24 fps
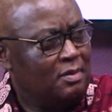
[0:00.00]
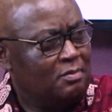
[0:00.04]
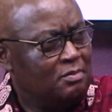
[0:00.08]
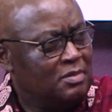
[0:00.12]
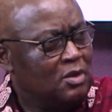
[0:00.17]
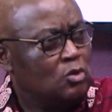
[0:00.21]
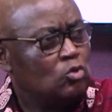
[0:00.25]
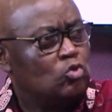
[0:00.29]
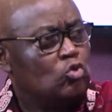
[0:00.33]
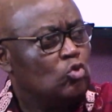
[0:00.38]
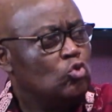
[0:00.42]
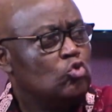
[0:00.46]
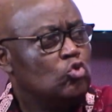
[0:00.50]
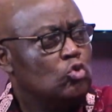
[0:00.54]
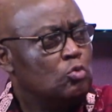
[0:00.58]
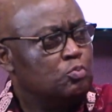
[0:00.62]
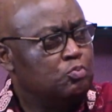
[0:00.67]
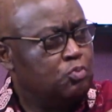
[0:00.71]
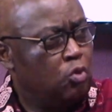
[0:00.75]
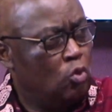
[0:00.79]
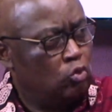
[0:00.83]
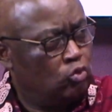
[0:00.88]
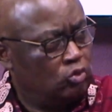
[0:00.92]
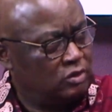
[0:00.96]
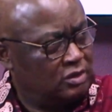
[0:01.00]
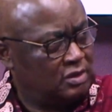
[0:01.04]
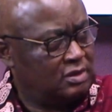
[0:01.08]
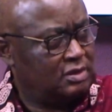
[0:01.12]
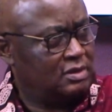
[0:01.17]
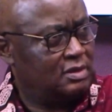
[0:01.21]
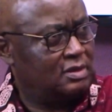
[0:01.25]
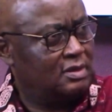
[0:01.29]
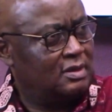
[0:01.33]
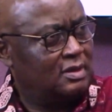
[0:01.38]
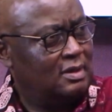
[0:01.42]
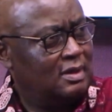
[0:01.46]
me to do polls,
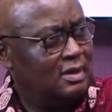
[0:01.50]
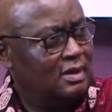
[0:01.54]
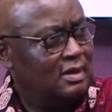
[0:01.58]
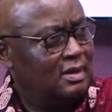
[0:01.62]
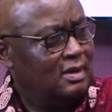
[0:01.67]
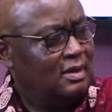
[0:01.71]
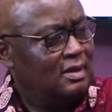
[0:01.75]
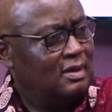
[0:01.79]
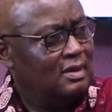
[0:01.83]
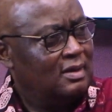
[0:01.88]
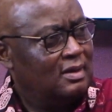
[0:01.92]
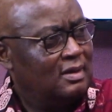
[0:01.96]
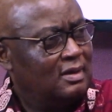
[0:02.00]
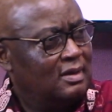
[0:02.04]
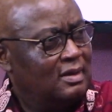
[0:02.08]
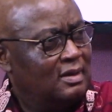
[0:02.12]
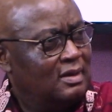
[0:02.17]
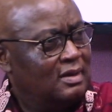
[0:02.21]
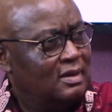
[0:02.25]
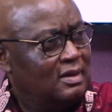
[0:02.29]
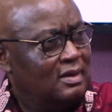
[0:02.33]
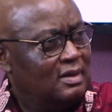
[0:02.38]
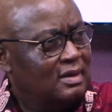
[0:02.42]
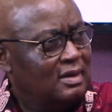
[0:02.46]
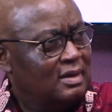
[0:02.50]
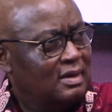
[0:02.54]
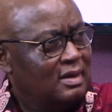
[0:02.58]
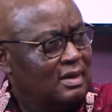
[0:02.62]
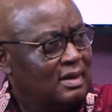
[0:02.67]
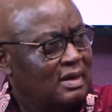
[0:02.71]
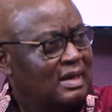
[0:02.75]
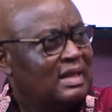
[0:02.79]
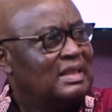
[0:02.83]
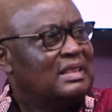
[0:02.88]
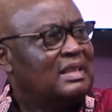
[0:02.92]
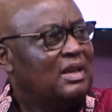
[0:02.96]

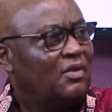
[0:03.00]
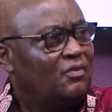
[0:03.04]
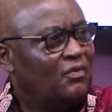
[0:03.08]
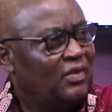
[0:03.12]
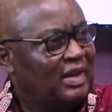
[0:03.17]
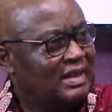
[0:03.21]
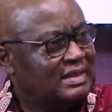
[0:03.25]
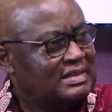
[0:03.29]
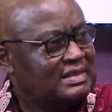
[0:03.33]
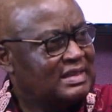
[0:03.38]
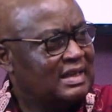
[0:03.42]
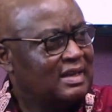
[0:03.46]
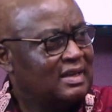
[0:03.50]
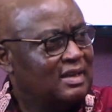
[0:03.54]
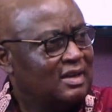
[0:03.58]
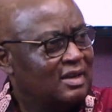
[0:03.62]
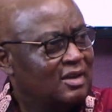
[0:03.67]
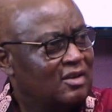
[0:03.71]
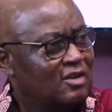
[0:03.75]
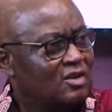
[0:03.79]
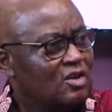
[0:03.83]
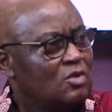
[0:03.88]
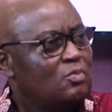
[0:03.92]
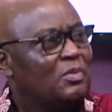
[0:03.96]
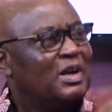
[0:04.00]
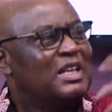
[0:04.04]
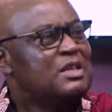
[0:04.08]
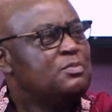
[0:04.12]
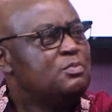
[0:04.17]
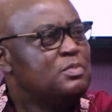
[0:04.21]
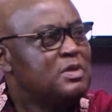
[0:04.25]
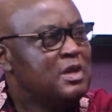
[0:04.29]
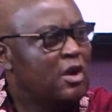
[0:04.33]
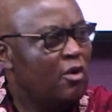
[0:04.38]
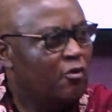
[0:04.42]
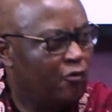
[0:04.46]
then the fact he must
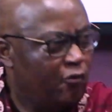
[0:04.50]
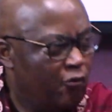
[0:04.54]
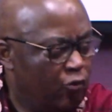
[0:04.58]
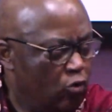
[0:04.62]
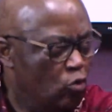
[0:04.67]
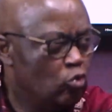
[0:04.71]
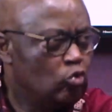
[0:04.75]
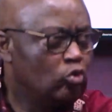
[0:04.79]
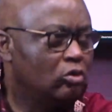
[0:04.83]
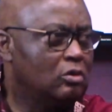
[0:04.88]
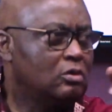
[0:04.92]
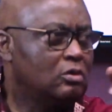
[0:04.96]
be a fool.